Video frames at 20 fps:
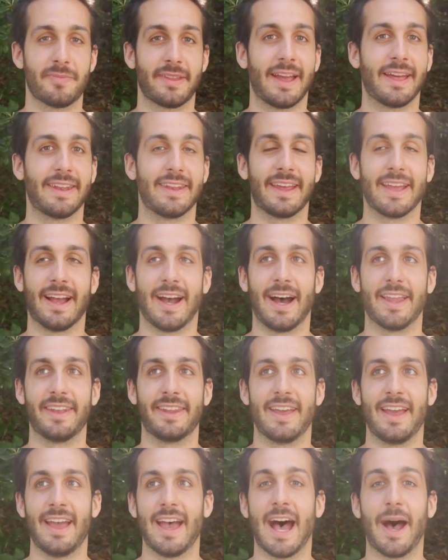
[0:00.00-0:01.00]
and they had
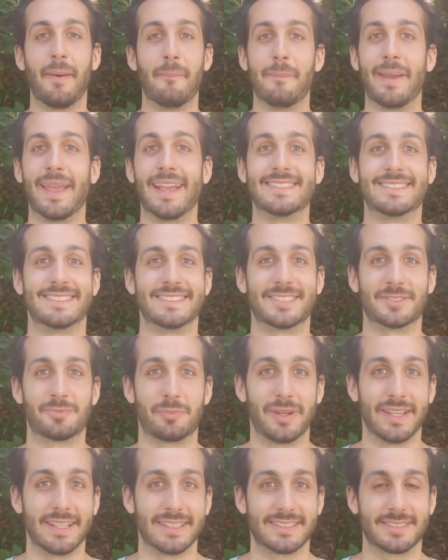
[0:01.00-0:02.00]
amazing
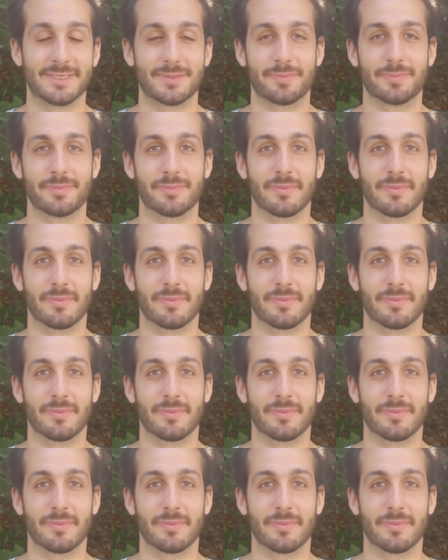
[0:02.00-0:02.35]
splits,